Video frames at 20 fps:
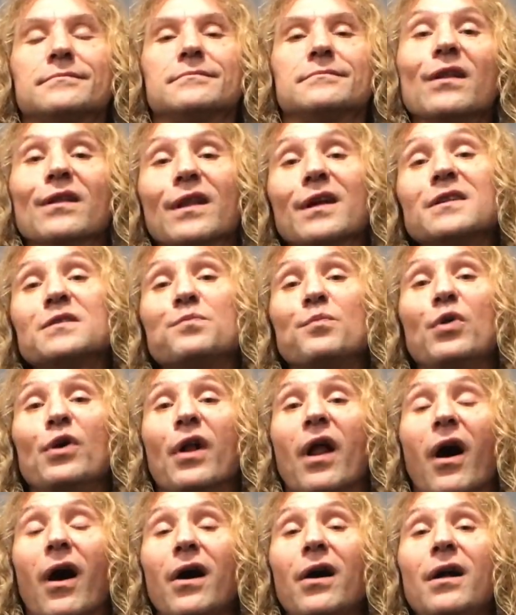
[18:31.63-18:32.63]
Let's
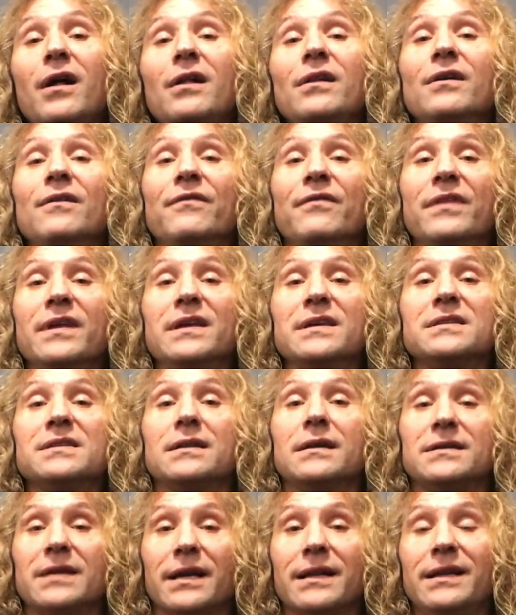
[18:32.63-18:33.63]
put all of
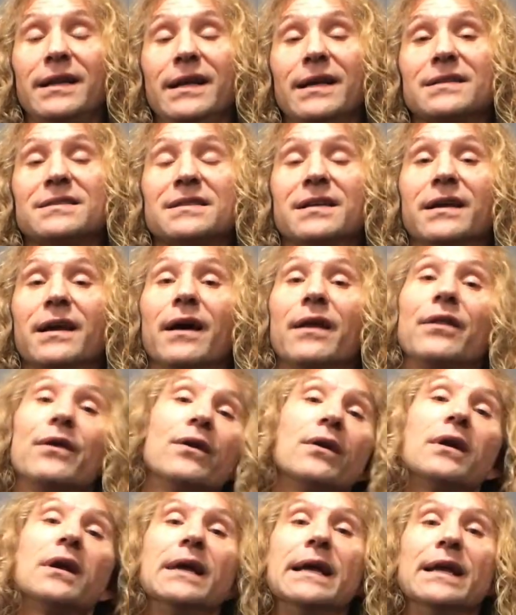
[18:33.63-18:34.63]
these techniques
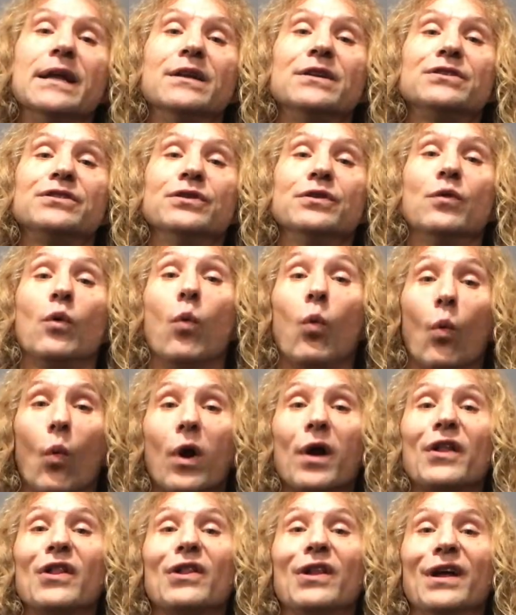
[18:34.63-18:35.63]
together into
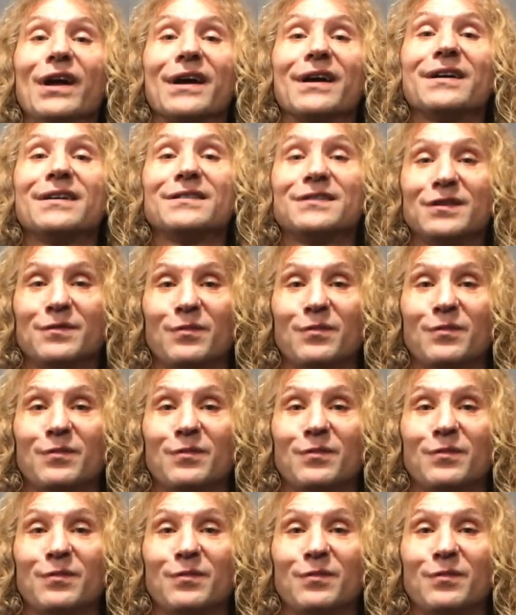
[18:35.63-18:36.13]
one lick to